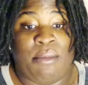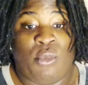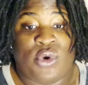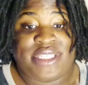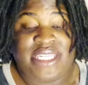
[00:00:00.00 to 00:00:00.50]

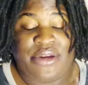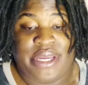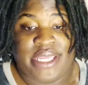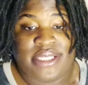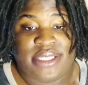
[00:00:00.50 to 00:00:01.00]
more
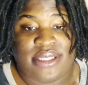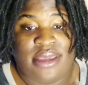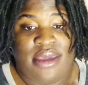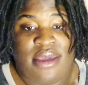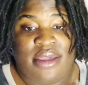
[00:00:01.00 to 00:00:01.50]
serious.
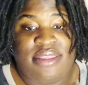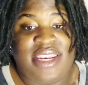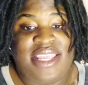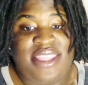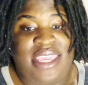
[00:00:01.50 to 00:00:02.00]

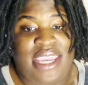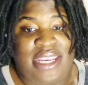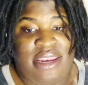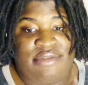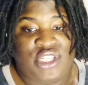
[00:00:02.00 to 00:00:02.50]
Then at the
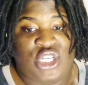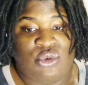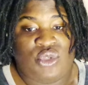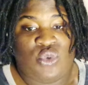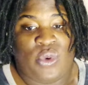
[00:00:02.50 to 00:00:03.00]
end of
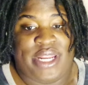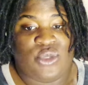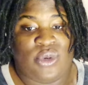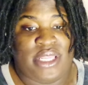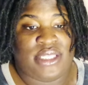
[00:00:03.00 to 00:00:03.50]
June
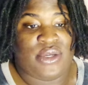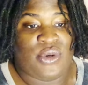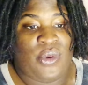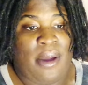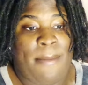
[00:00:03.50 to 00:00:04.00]

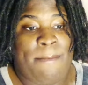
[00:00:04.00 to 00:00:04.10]
2022,